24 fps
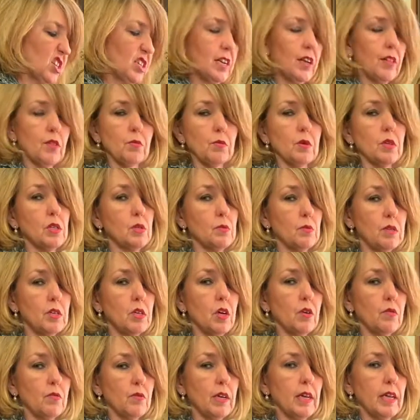In other words, we
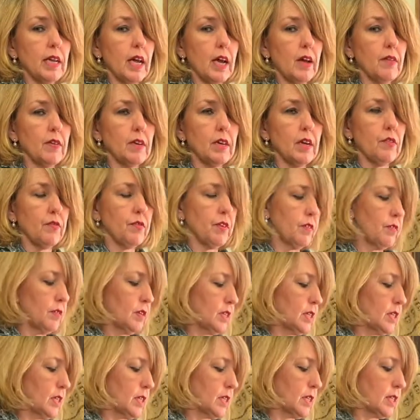don't really have enough
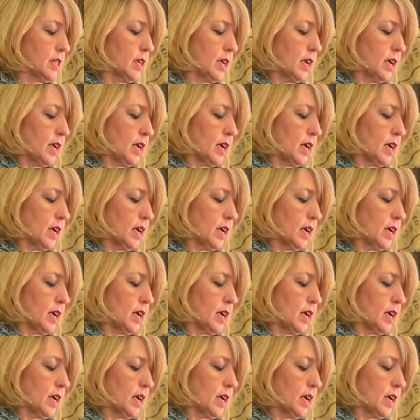evidence